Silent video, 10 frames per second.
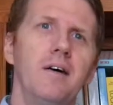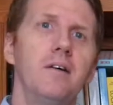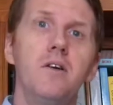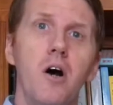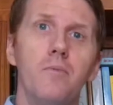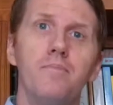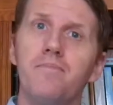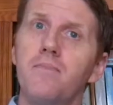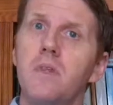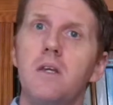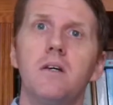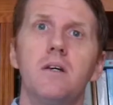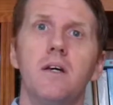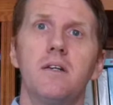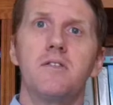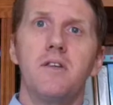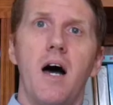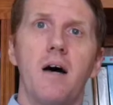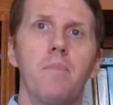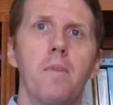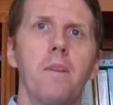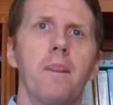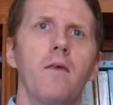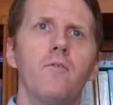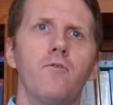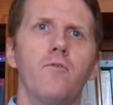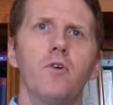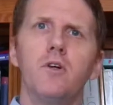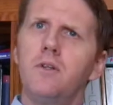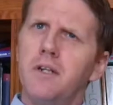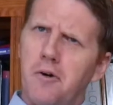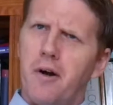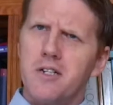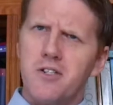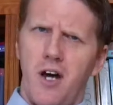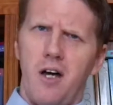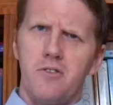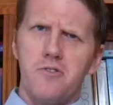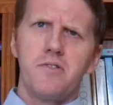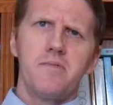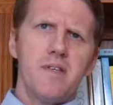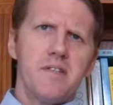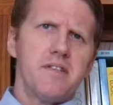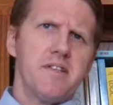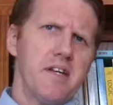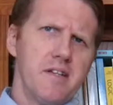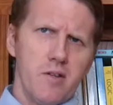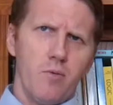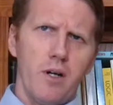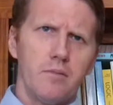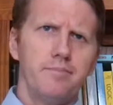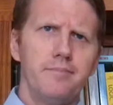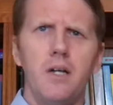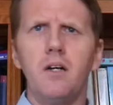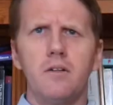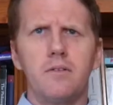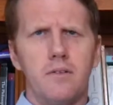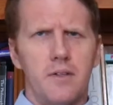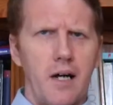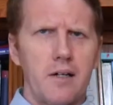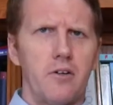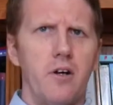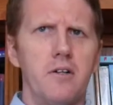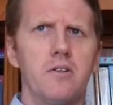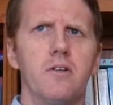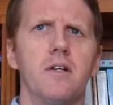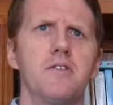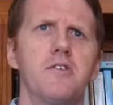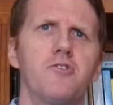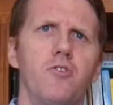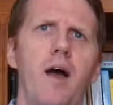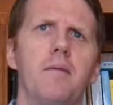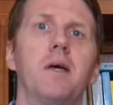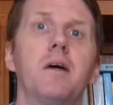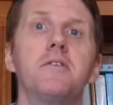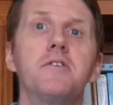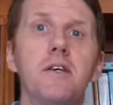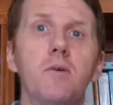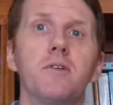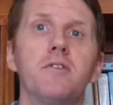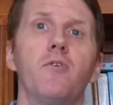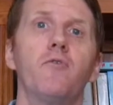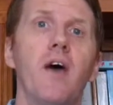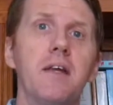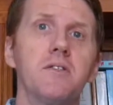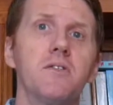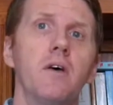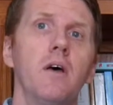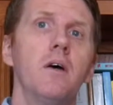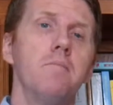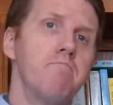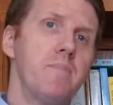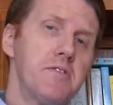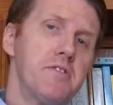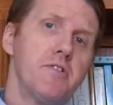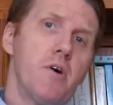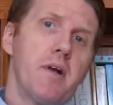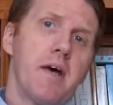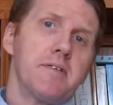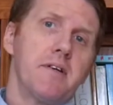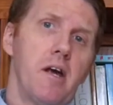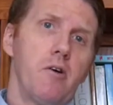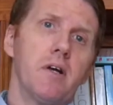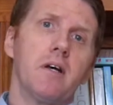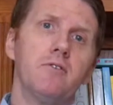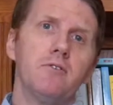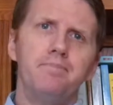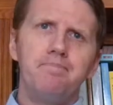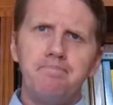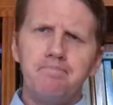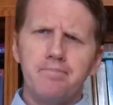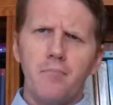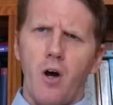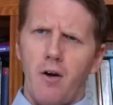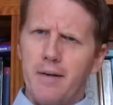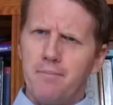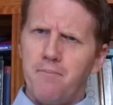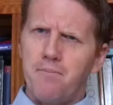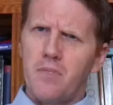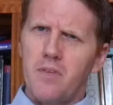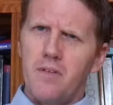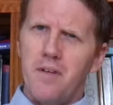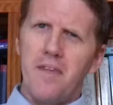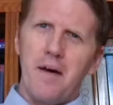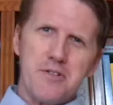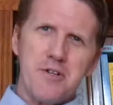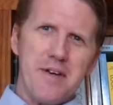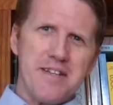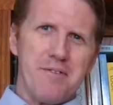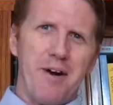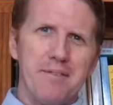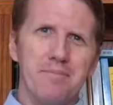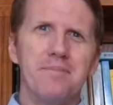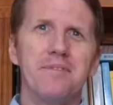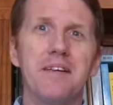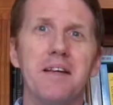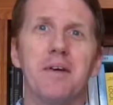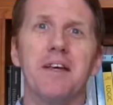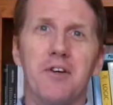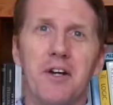No, it's not. For you literary scholars, this is an easy one. Here, Dr. Hunter is describing a sequence of events. This is known as a narrative. All right, that was too easy, right? Let me give you